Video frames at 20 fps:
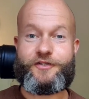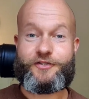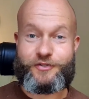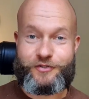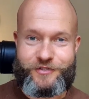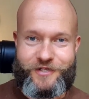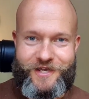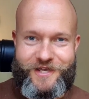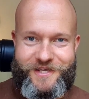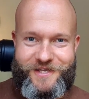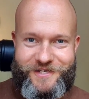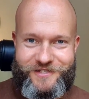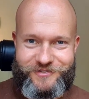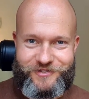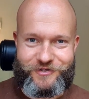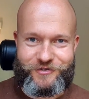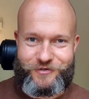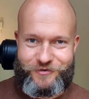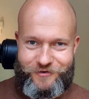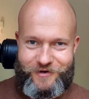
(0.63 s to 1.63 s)
Today
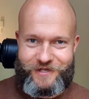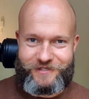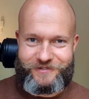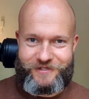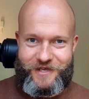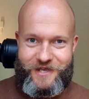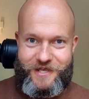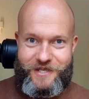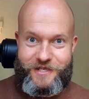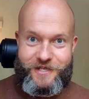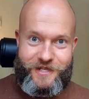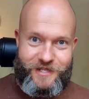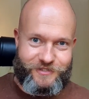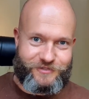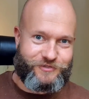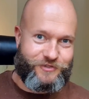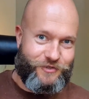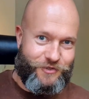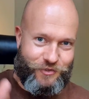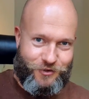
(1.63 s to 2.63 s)
is a great day.
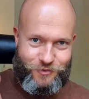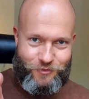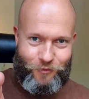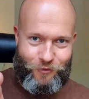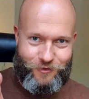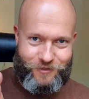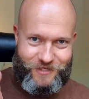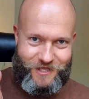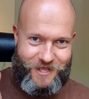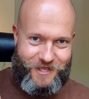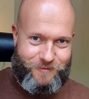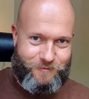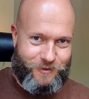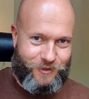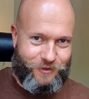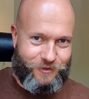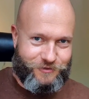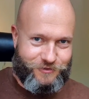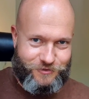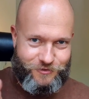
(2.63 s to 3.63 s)
It's your day
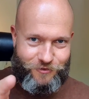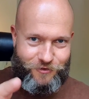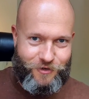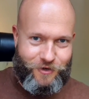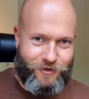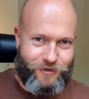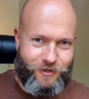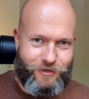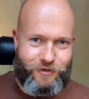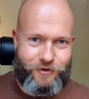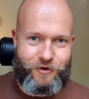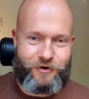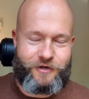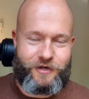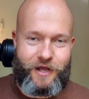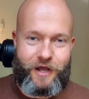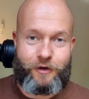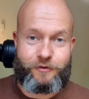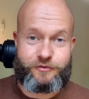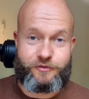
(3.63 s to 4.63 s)
because you're going to
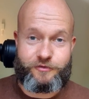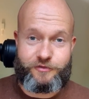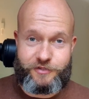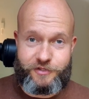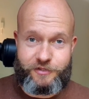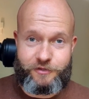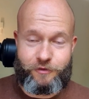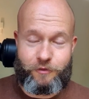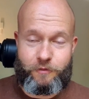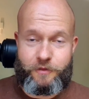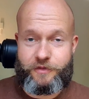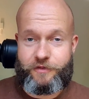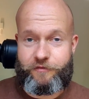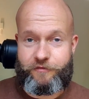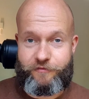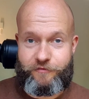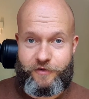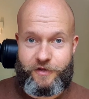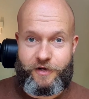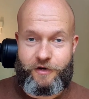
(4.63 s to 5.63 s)
learn how to deal with the
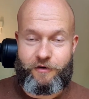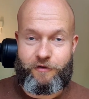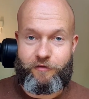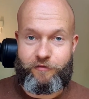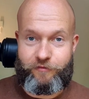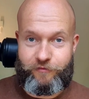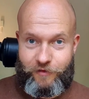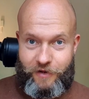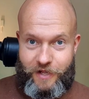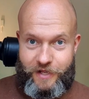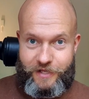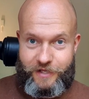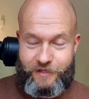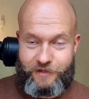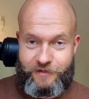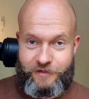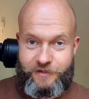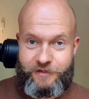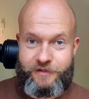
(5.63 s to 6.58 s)
fear of flying.